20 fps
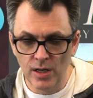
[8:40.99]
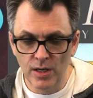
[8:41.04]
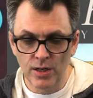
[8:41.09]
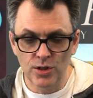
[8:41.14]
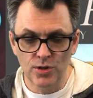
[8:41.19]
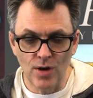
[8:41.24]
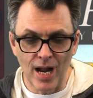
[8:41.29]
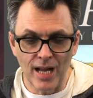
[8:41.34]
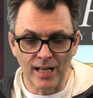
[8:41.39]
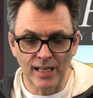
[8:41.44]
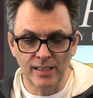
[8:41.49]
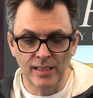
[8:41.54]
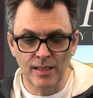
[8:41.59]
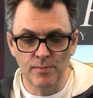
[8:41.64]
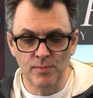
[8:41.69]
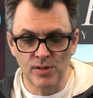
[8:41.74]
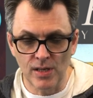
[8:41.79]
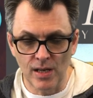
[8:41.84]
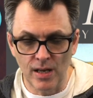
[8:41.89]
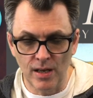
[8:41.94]
dragging
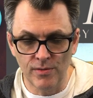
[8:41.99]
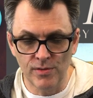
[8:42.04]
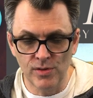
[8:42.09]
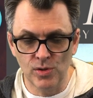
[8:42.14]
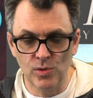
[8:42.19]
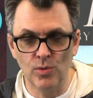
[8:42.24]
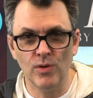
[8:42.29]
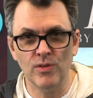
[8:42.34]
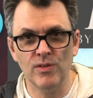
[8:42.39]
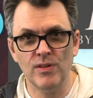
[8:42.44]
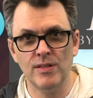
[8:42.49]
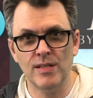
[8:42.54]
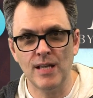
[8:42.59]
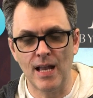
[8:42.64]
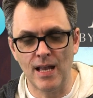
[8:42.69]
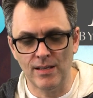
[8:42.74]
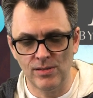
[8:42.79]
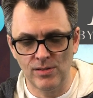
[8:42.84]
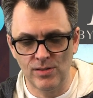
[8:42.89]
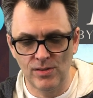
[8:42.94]
themselves toward the
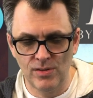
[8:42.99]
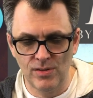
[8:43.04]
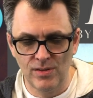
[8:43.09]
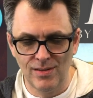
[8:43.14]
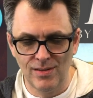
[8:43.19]
tents.